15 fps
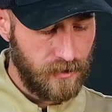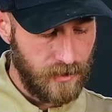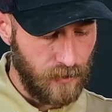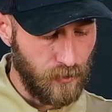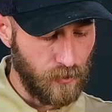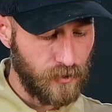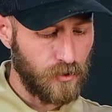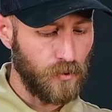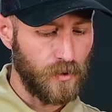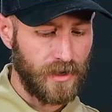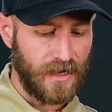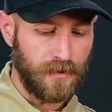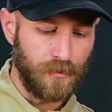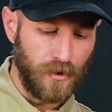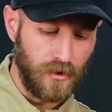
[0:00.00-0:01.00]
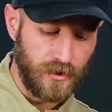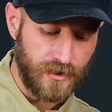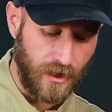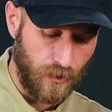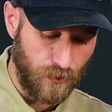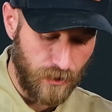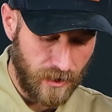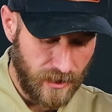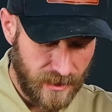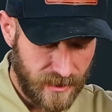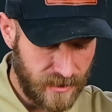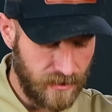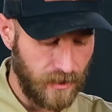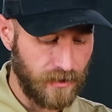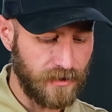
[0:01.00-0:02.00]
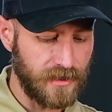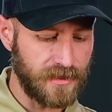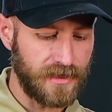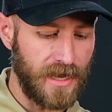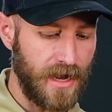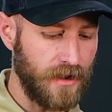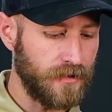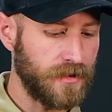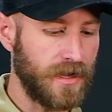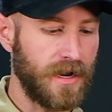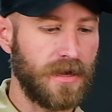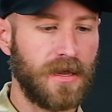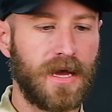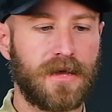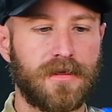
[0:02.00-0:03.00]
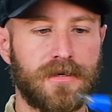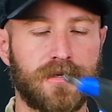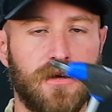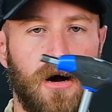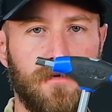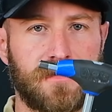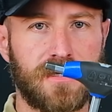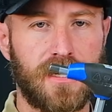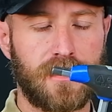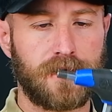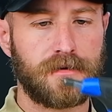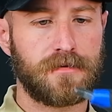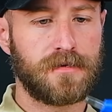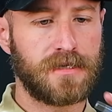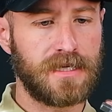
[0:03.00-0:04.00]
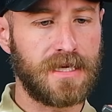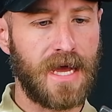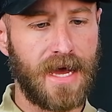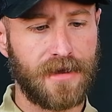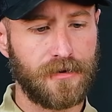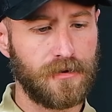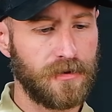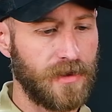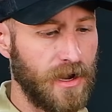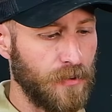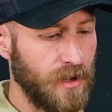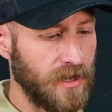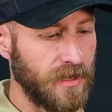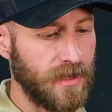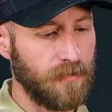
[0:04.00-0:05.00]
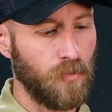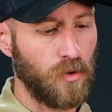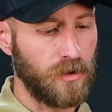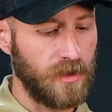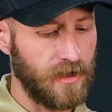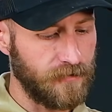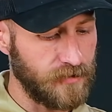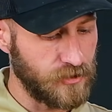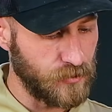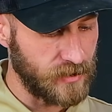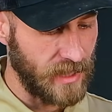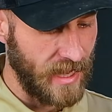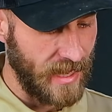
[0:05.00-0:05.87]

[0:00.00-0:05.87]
And when we're coring out bowls, I'll really snug these down, and I like this offset T-handle. That way I can get more leverage with the